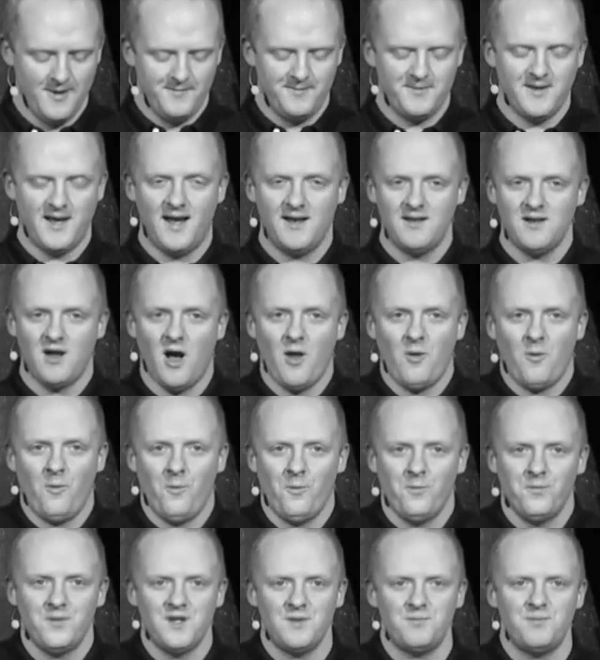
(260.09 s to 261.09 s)
That not
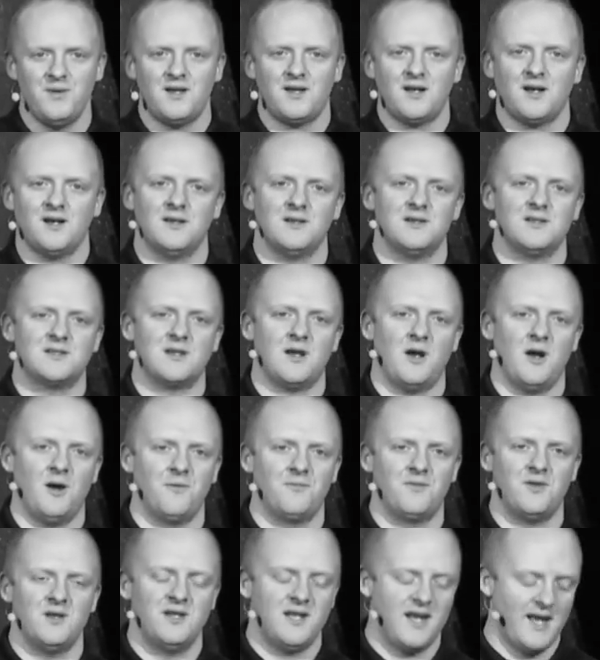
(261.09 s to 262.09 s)
only because
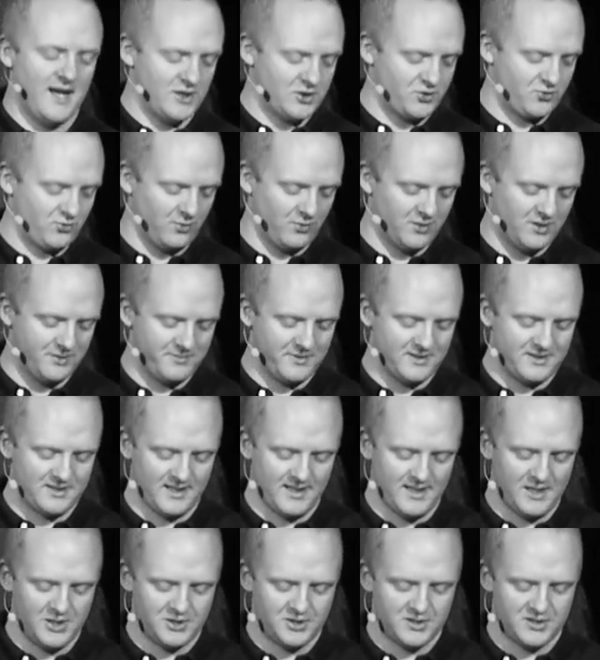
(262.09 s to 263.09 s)
of the natural
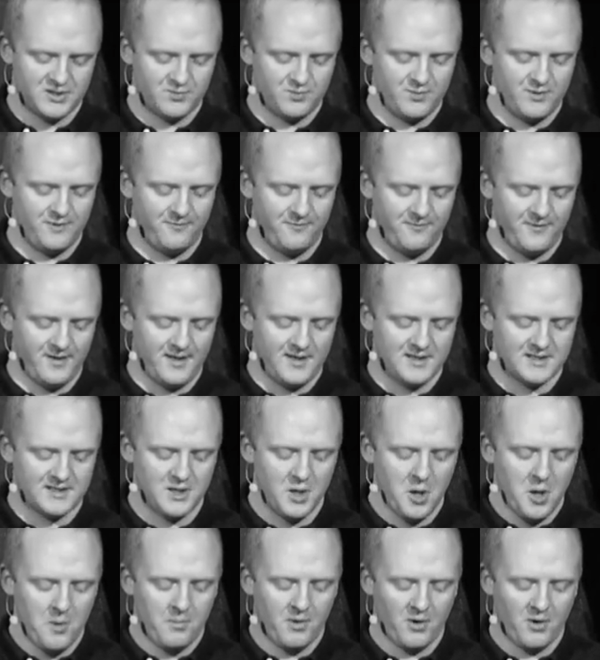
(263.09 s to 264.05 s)
limitations we face,